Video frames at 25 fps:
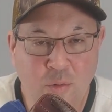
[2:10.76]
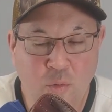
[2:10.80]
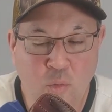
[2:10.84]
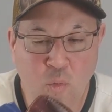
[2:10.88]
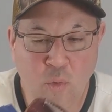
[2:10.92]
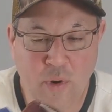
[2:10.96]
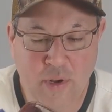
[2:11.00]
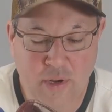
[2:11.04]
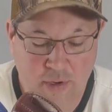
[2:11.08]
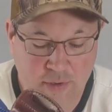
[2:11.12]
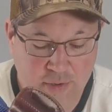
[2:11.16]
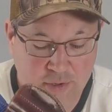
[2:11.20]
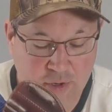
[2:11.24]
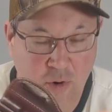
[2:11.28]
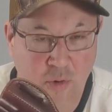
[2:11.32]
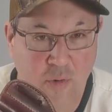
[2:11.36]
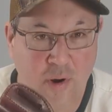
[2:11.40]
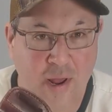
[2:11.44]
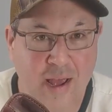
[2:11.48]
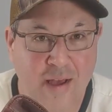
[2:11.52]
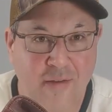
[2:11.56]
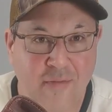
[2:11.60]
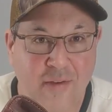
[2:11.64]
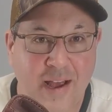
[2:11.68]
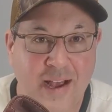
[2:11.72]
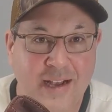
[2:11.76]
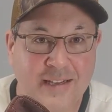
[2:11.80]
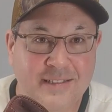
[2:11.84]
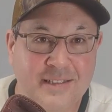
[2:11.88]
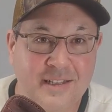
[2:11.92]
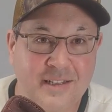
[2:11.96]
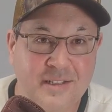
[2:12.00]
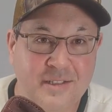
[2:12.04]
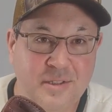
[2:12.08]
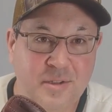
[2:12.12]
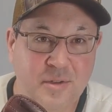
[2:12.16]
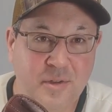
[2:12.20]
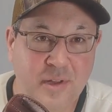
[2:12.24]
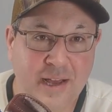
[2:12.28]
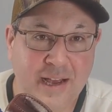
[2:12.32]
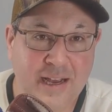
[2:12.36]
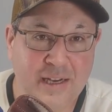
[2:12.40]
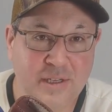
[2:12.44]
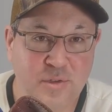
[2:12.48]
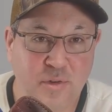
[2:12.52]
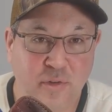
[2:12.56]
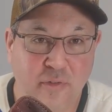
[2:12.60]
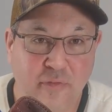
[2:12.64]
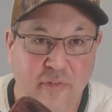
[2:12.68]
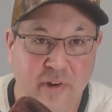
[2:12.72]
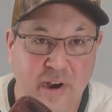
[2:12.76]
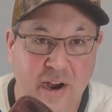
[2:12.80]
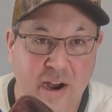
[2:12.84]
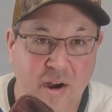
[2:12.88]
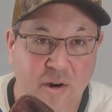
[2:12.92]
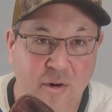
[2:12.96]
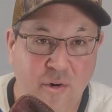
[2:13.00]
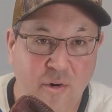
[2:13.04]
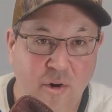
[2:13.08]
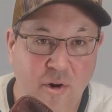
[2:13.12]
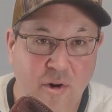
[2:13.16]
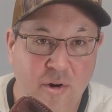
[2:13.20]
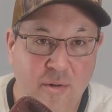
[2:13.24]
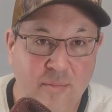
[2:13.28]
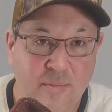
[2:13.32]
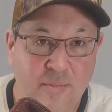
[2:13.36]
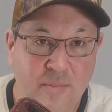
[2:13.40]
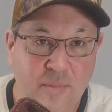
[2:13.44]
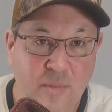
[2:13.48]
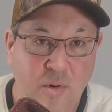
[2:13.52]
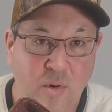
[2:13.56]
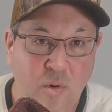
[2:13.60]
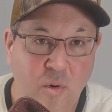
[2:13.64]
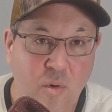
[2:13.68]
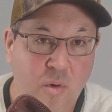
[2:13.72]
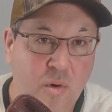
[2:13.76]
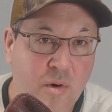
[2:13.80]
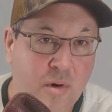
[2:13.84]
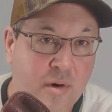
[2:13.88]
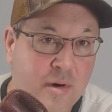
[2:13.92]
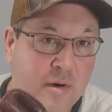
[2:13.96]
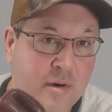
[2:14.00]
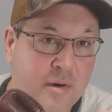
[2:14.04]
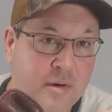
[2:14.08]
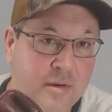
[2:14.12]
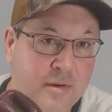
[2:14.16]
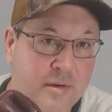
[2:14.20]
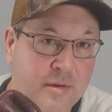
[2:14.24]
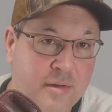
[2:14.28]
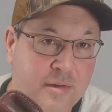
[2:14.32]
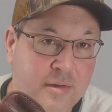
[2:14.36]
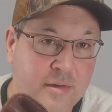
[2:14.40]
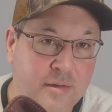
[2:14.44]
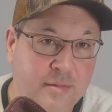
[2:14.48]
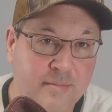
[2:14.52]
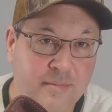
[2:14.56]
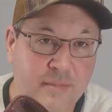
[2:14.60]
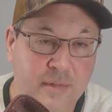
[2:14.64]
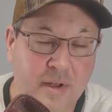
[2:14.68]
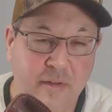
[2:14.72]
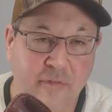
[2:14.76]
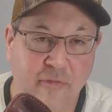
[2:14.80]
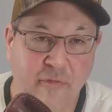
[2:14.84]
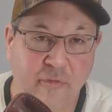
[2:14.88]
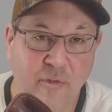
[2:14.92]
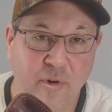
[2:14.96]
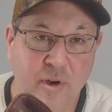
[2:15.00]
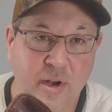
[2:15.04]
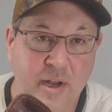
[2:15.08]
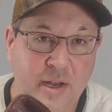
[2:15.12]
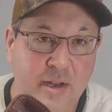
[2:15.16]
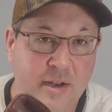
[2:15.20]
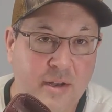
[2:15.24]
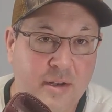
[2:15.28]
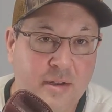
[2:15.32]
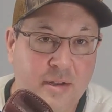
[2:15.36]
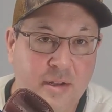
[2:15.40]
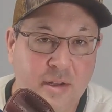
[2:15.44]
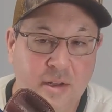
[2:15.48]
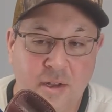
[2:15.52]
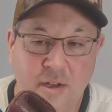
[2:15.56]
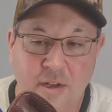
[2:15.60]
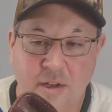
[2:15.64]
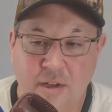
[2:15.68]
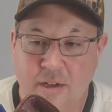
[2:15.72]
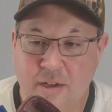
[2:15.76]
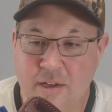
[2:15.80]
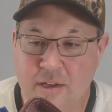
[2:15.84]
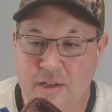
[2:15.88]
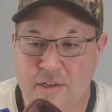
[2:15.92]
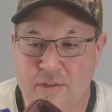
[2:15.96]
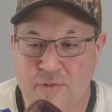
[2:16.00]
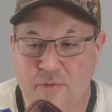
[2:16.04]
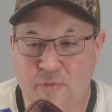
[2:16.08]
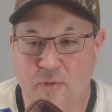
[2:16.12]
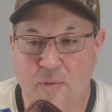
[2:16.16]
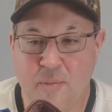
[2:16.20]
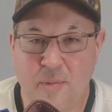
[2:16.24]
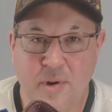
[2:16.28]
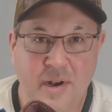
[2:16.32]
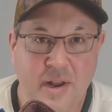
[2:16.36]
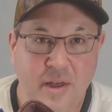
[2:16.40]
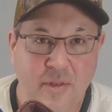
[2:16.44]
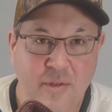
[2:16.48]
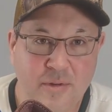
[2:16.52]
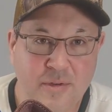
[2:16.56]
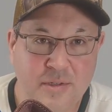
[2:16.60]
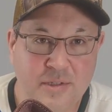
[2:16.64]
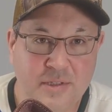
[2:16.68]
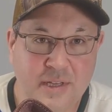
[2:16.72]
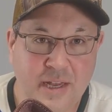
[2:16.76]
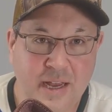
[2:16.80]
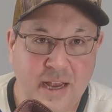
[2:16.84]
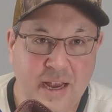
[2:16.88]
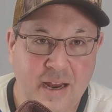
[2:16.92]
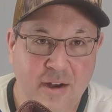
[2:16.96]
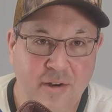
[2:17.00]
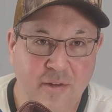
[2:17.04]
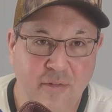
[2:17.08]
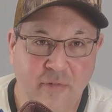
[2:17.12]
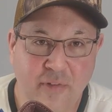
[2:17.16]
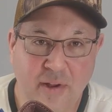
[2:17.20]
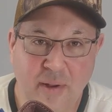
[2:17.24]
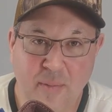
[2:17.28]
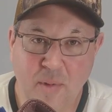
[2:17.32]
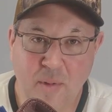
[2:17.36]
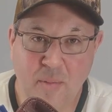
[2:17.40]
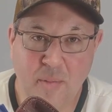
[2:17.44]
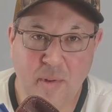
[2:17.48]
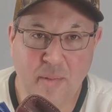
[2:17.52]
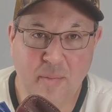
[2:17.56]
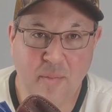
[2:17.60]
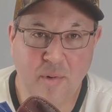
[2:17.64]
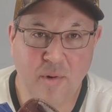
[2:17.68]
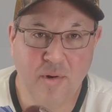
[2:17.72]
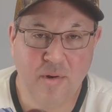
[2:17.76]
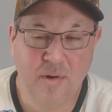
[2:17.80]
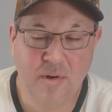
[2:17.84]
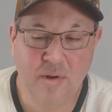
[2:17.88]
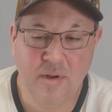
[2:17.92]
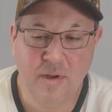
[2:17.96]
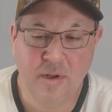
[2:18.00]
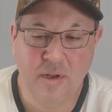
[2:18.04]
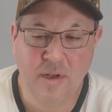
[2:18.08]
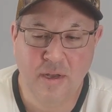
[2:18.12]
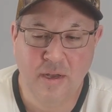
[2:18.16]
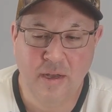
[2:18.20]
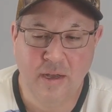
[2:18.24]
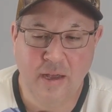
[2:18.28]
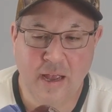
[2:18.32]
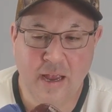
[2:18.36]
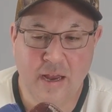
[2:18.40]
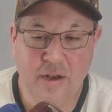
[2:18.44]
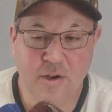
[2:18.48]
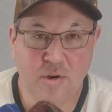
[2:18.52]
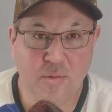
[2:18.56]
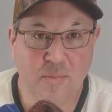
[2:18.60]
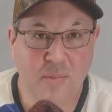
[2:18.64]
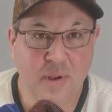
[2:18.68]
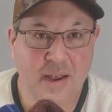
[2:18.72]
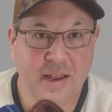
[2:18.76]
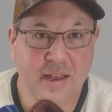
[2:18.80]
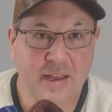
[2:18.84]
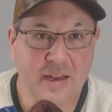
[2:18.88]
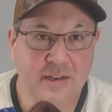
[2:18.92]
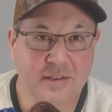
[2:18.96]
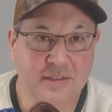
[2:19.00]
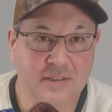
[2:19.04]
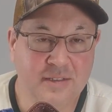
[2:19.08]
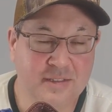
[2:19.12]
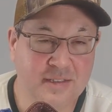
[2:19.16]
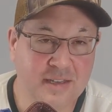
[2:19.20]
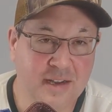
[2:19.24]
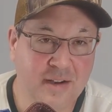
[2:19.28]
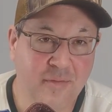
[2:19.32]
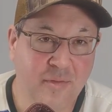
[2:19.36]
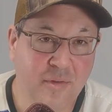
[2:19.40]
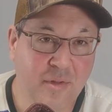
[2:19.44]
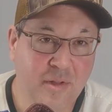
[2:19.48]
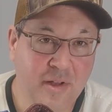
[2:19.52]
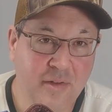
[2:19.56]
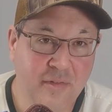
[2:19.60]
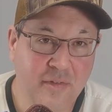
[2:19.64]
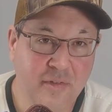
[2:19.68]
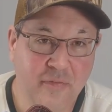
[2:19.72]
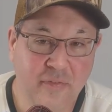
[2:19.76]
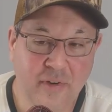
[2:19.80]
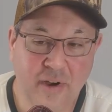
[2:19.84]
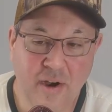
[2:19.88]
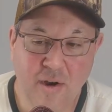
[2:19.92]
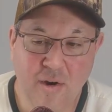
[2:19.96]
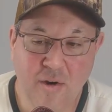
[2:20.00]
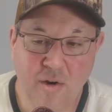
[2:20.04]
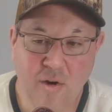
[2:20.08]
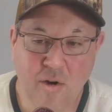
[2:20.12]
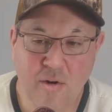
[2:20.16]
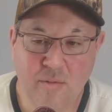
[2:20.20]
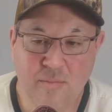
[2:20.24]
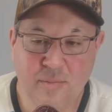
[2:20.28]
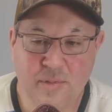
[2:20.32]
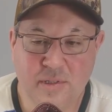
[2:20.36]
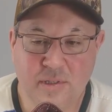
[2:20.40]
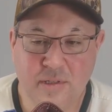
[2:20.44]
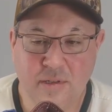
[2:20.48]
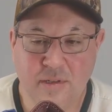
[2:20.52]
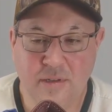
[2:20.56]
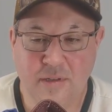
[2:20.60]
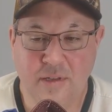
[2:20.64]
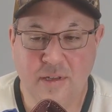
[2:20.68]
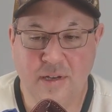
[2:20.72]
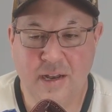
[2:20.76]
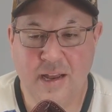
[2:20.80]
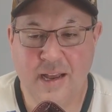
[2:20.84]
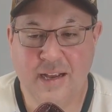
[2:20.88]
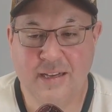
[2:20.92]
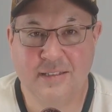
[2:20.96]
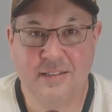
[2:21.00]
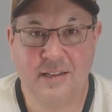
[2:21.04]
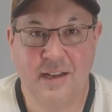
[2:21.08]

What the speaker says: When you don't have access to the actual firearm, or a friend is from another state or family member and you're making several of the firearms, the next